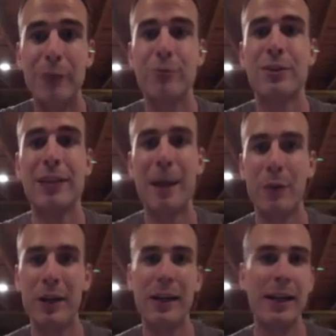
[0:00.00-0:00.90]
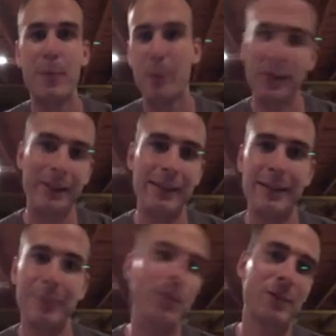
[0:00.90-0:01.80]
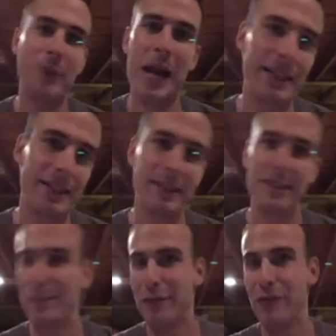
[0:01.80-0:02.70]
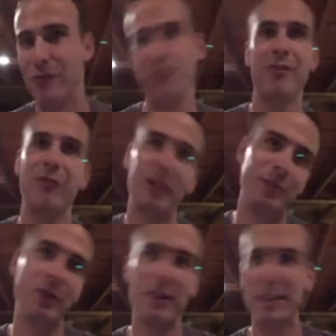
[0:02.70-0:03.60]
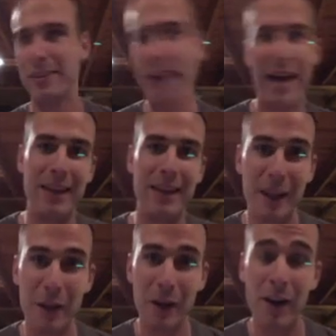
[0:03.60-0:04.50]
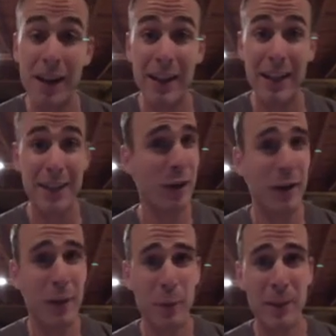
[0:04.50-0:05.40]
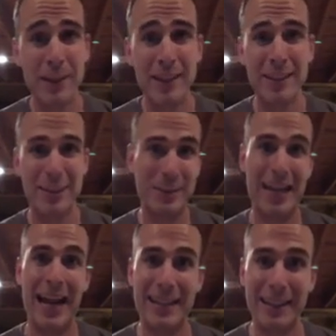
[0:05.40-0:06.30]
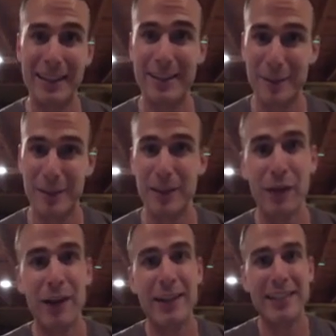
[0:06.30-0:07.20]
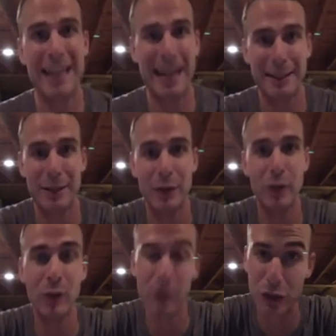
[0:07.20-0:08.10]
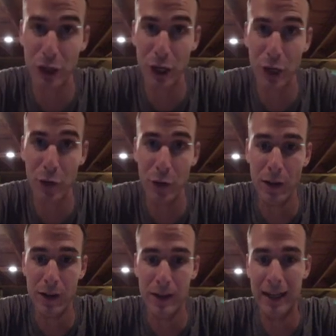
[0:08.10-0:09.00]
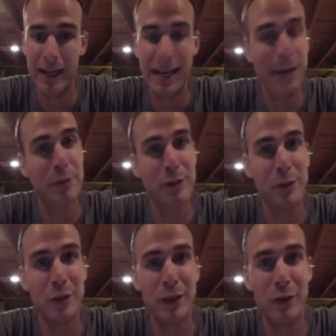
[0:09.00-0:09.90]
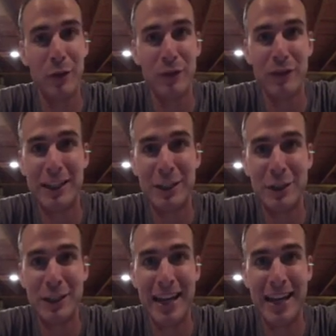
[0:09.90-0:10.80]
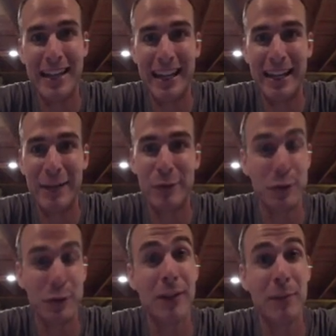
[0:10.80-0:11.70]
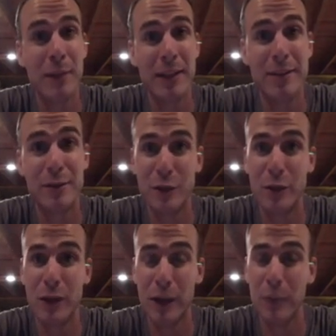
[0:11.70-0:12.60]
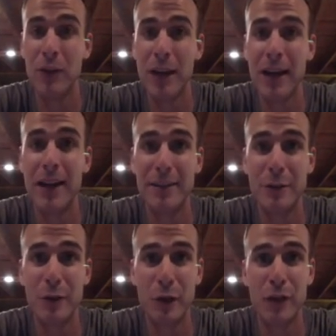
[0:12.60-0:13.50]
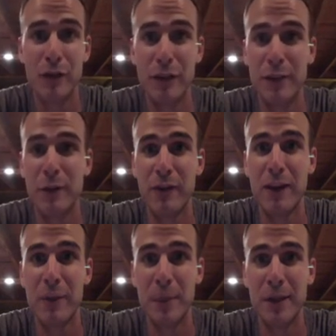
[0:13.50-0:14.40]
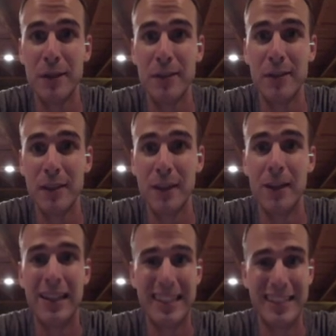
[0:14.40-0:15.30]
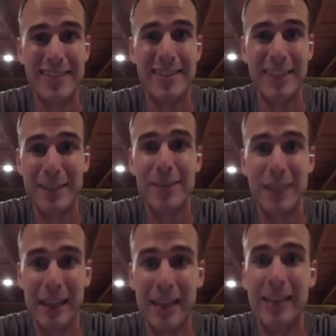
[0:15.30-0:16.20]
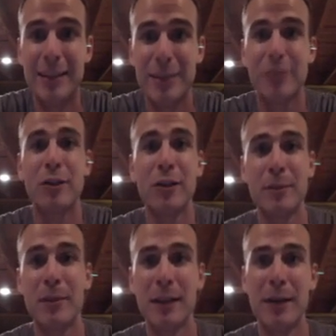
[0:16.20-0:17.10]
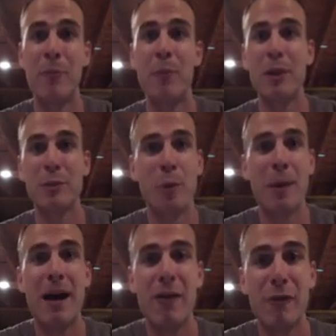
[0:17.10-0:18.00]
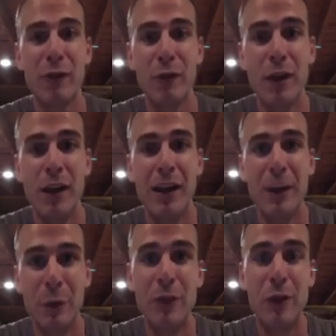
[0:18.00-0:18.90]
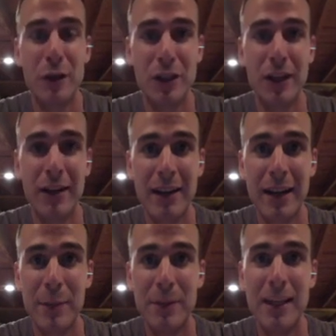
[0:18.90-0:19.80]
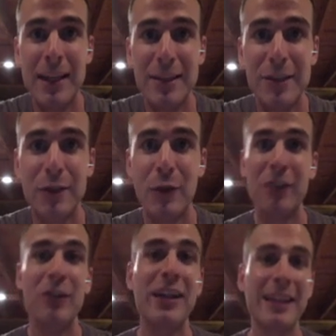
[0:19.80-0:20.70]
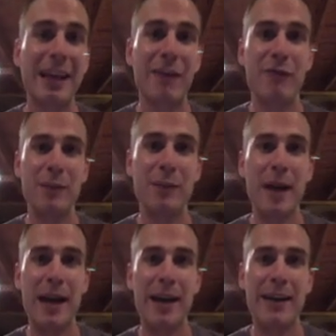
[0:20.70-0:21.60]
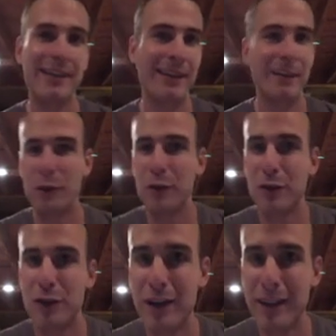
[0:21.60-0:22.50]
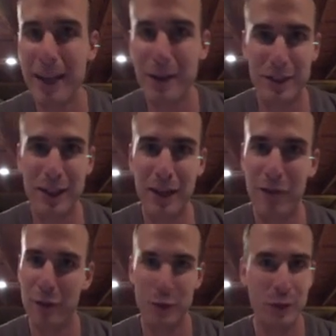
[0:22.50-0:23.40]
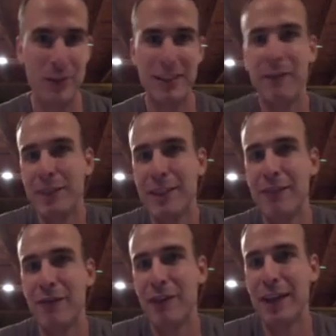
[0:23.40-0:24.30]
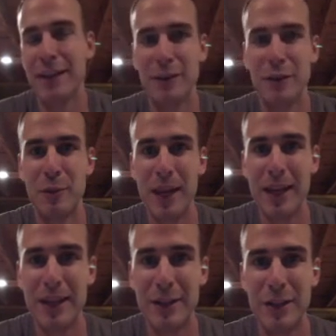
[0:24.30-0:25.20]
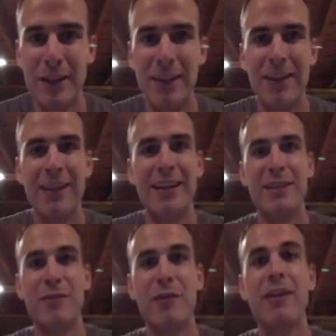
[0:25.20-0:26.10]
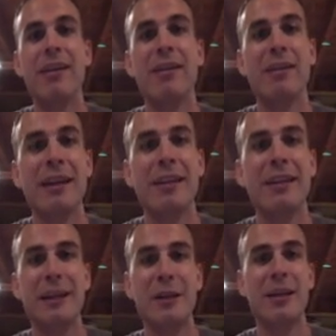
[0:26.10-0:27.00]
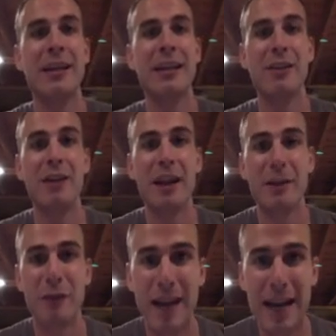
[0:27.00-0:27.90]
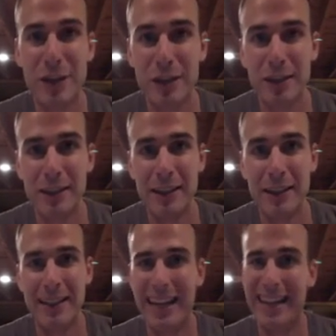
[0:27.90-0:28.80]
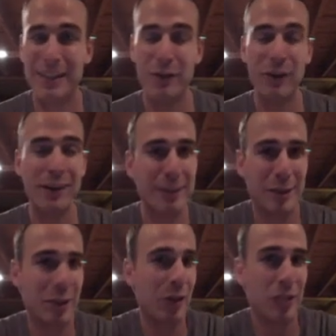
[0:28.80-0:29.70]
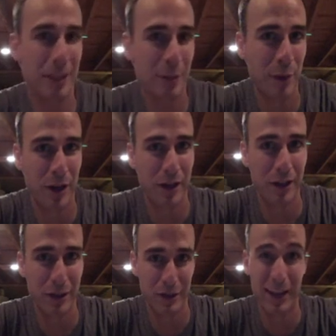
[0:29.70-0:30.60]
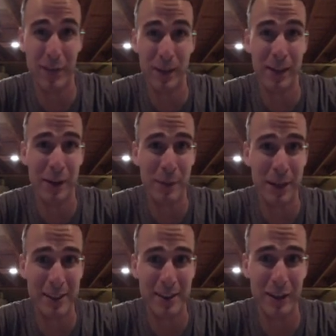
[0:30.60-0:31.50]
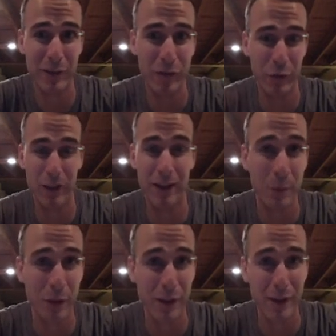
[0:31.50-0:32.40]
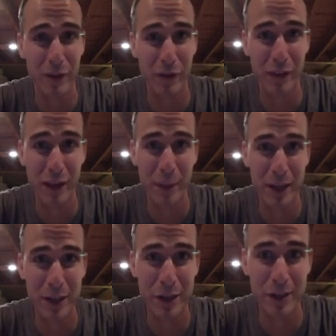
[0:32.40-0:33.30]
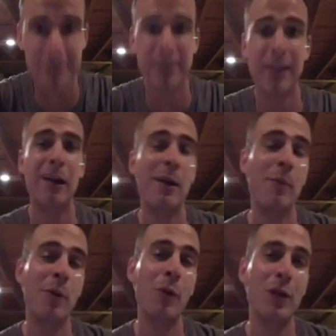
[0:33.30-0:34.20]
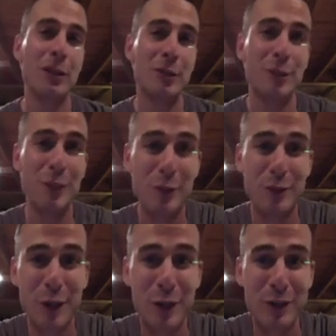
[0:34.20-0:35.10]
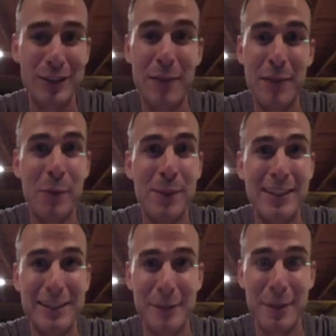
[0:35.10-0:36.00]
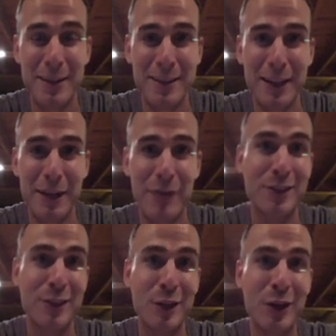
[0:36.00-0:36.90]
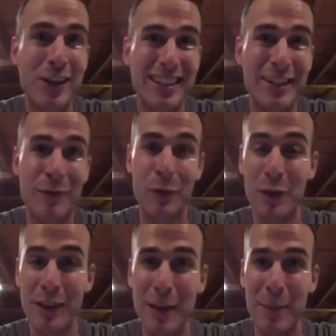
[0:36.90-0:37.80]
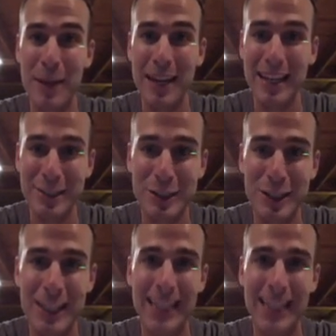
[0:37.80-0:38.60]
stop reading up on the best practices of Facebook, this, that, and the other, and start implementing some tactics. This is a very tactical show. Episode that we've done here today, and it was really meant to help you guys grow your Facebook fan pages, because it does start to become much more powerful when you are sharing updates and you're getting that feedback. If you're sharing out stuff and there's only 17 fans on your page, it's very unlikely that you're going to get a lot of reaction, and that's very discouraging to marketers. I've been there myself with a number of different fan pages, but once you start implementing some of this stuff, start growing that page,